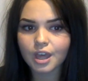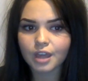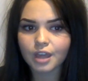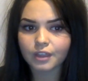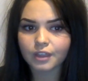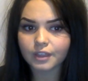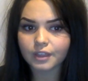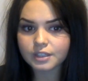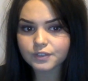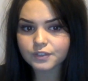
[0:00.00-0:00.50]

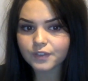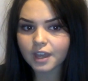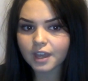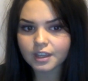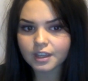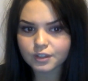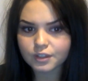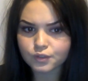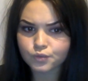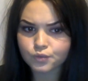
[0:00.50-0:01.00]
This
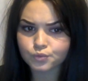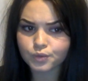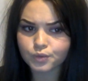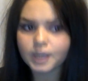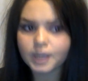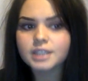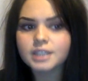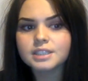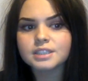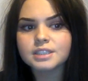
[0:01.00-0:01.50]
fired
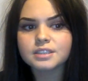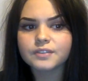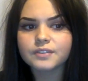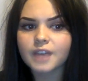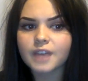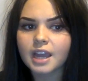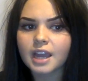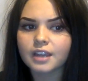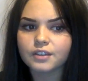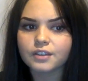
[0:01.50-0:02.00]
great deals of
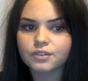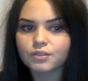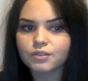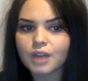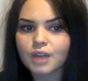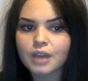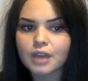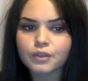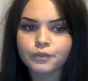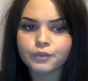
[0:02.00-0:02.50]
anger
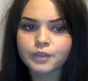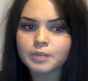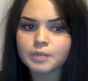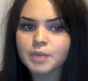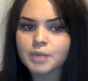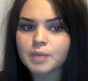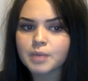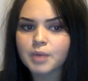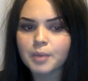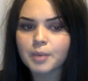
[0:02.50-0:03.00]
throughout the
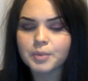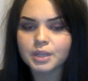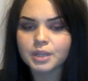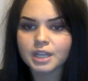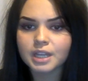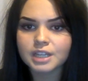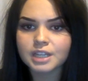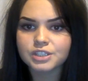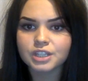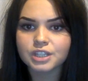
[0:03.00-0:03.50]
female
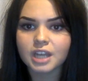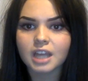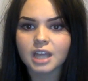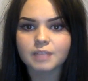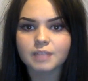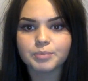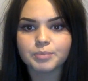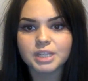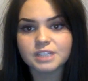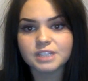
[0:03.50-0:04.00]
population
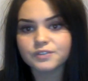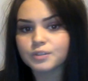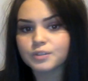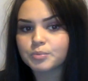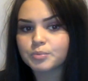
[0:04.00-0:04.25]
and peaceful